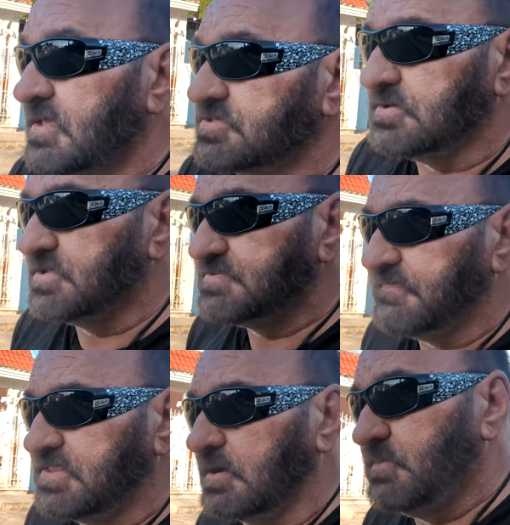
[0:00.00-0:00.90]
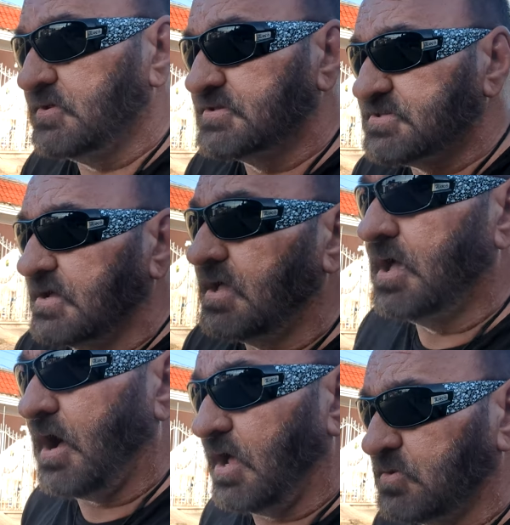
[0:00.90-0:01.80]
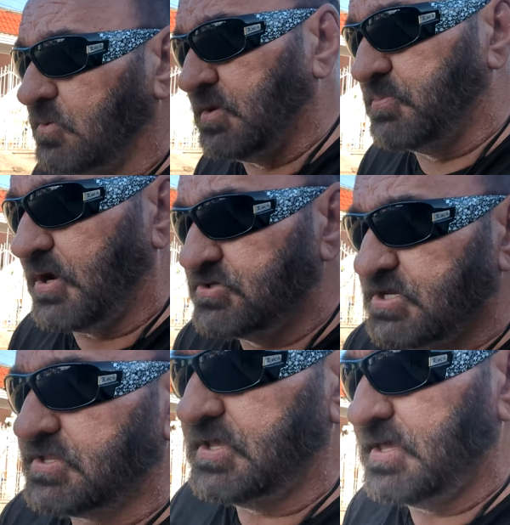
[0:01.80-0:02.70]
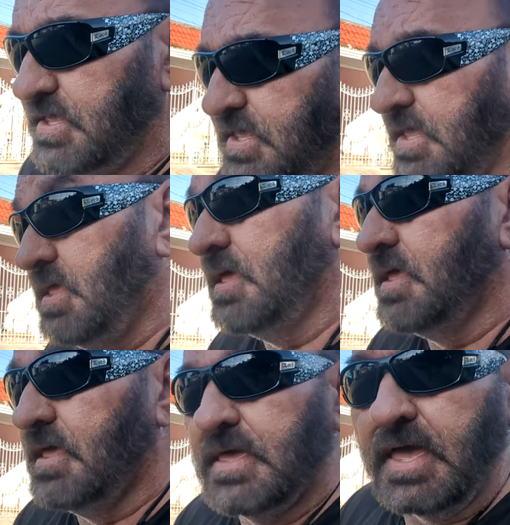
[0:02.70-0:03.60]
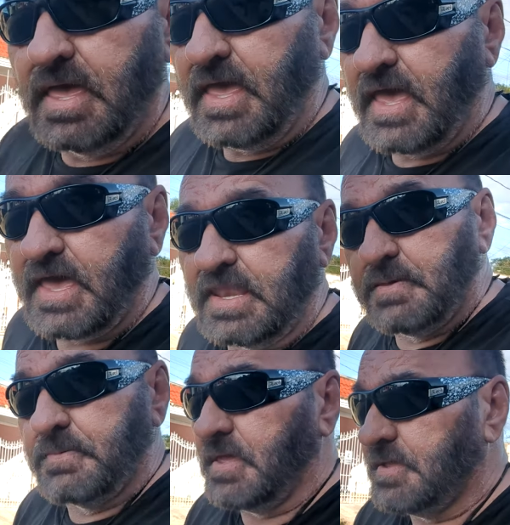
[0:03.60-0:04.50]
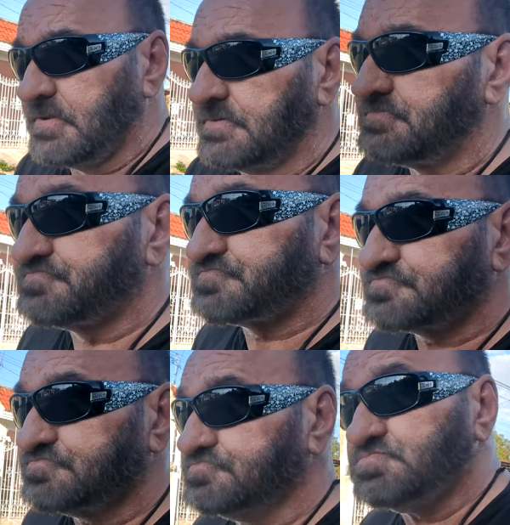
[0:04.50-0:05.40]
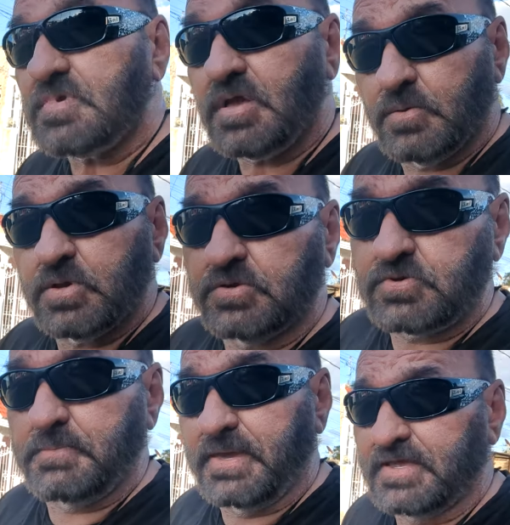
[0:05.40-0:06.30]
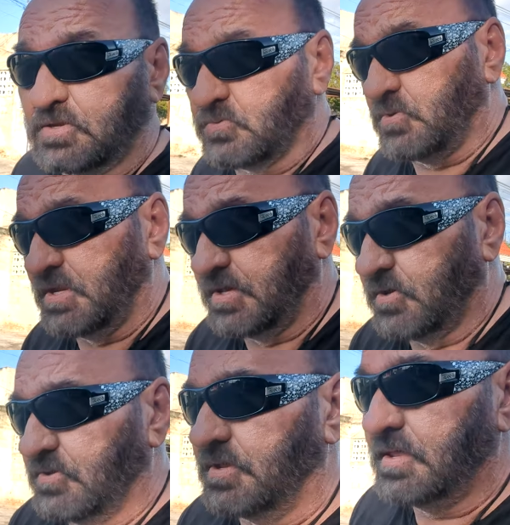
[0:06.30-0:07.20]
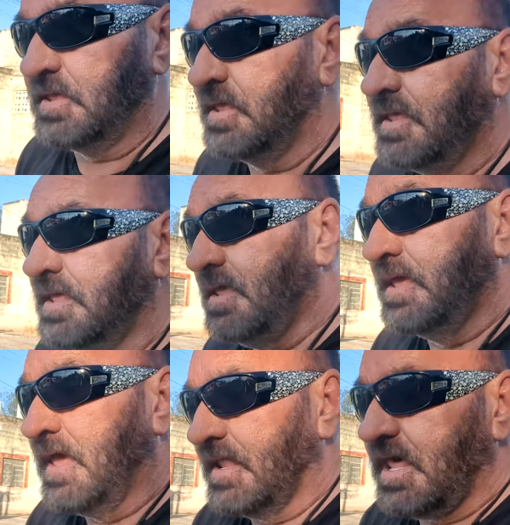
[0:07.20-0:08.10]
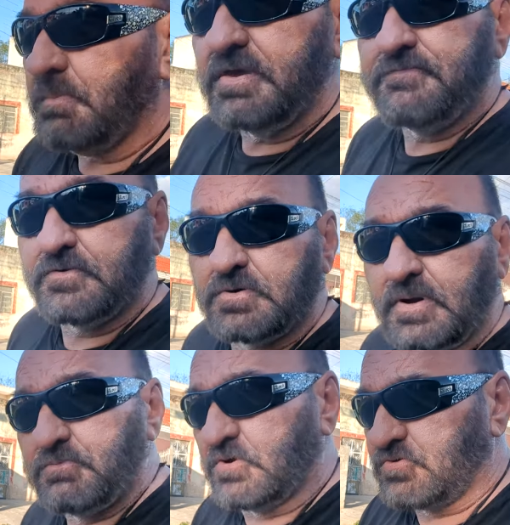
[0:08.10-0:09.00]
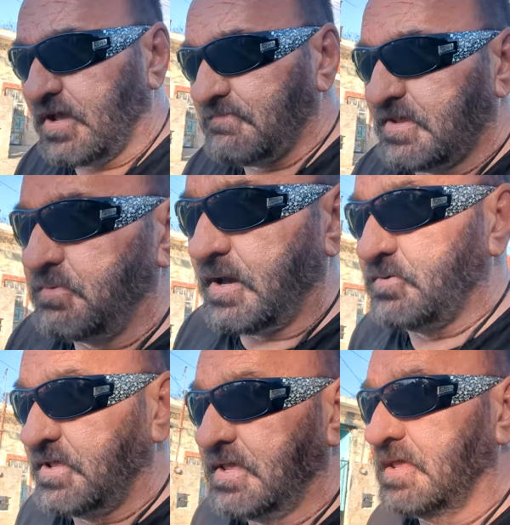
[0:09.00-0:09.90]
so this VW is an ongoing project and um, I'm gonna try to make it look really good and that'll be for when we're traveling around